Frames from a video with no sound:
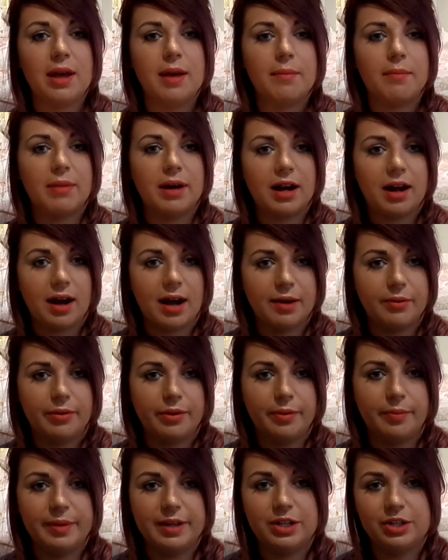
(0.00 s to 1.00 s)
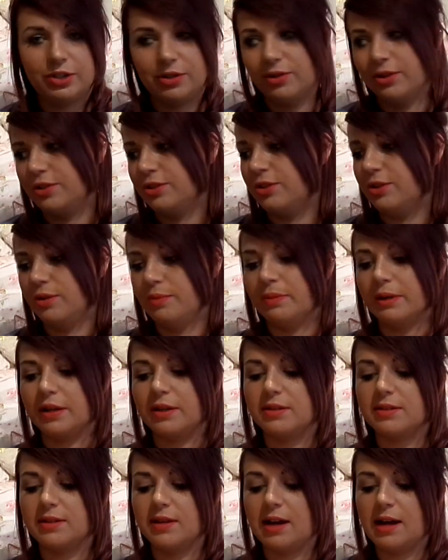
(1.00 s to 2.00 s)
but I will be sure to
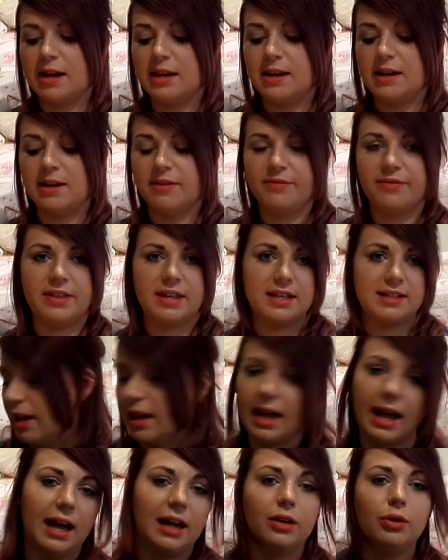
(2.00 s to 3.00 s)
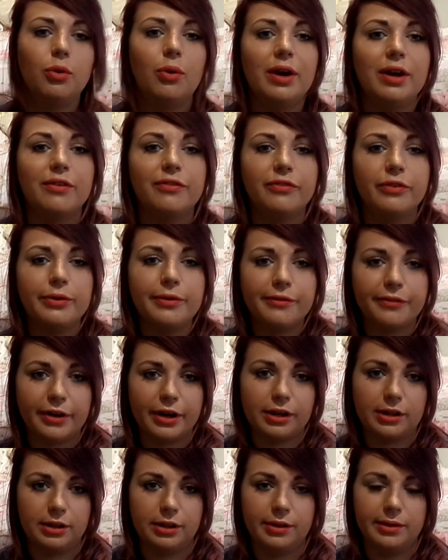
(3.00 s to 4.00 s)
because I love this, and quite a few of her
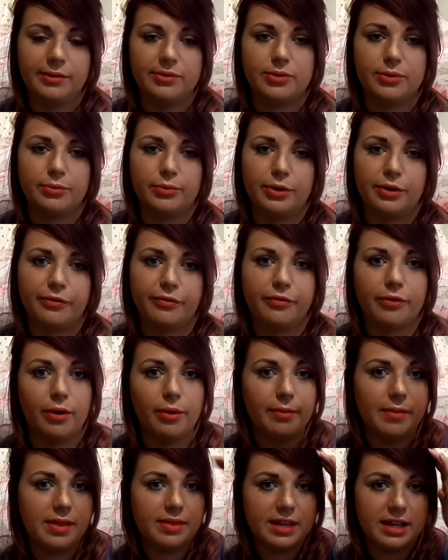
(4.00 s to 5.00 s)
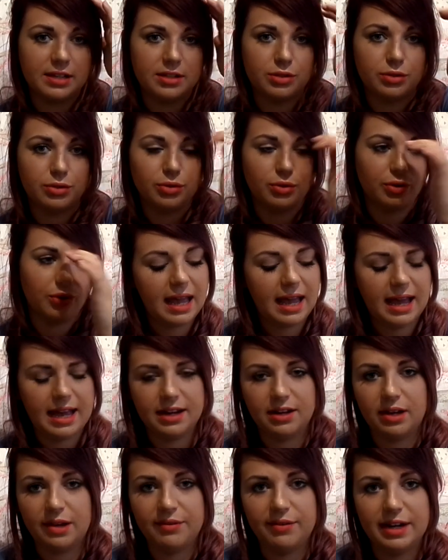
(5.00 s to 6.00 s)
clothes were from that store and
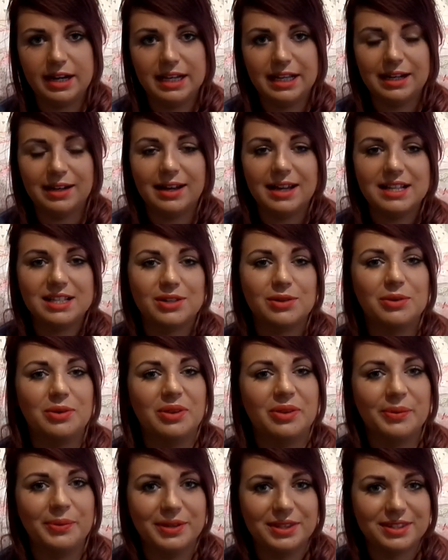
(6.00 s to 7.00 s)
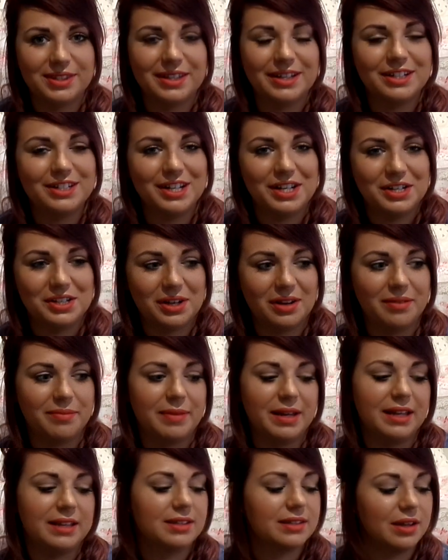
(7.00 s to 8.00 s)
I really liked all the ones that she showed
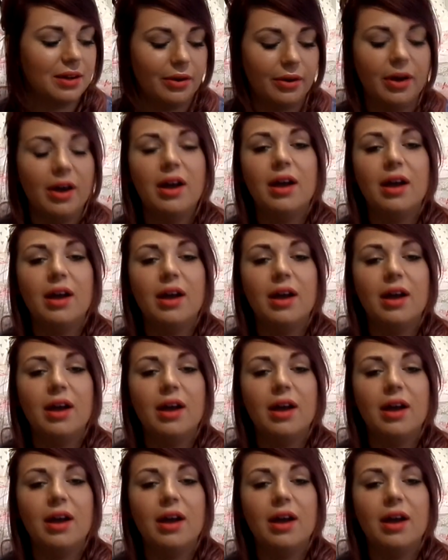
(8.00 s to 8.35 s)
me, so